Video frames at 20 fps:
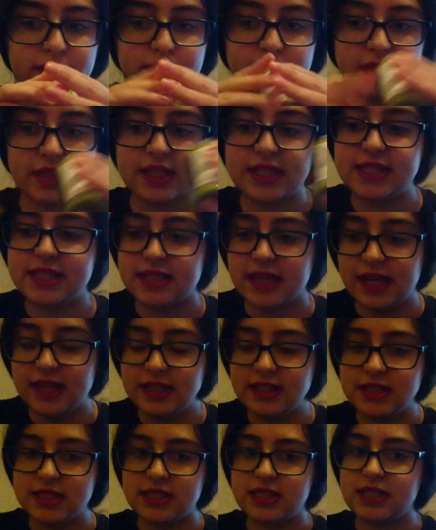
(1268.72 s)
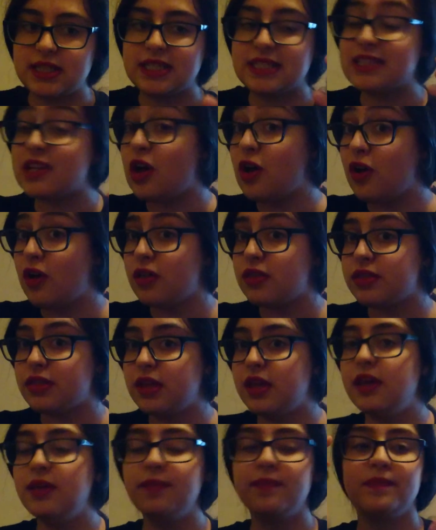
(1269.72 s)
The scent is
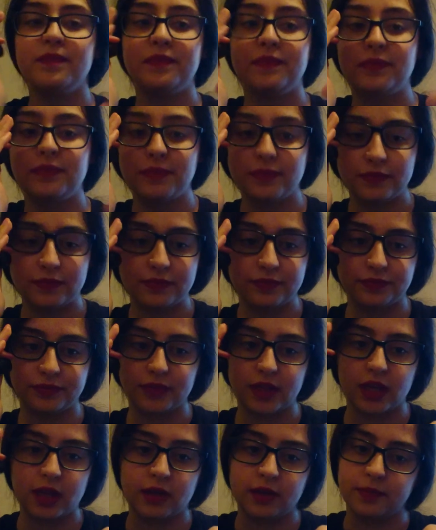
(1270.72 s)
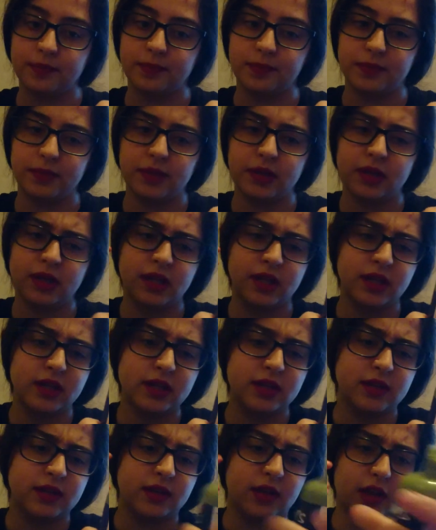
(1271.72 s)
earthy. Um,
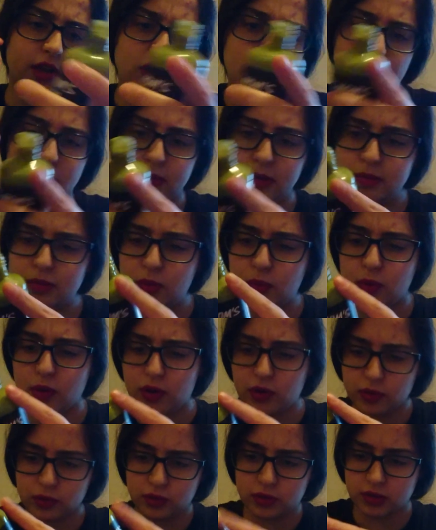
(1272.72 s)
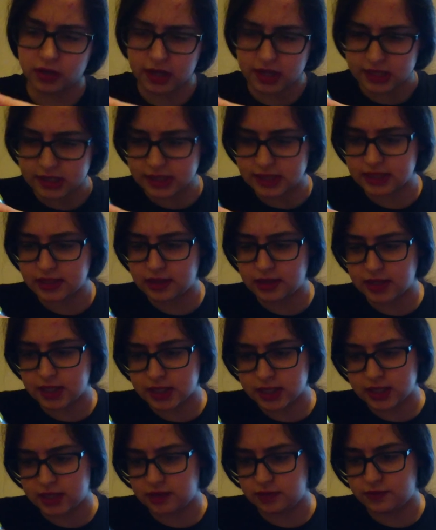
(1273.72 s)
I can't remember what ochre is. I think
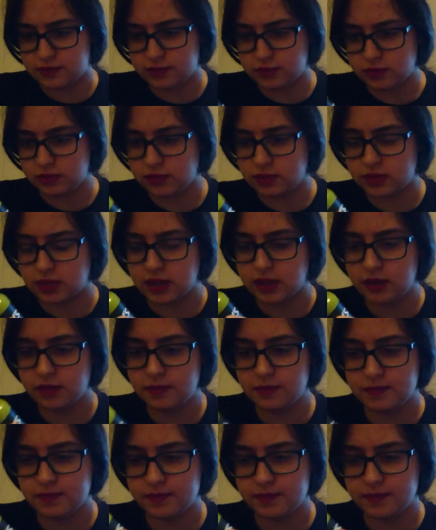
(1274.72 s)
it's like a food thing.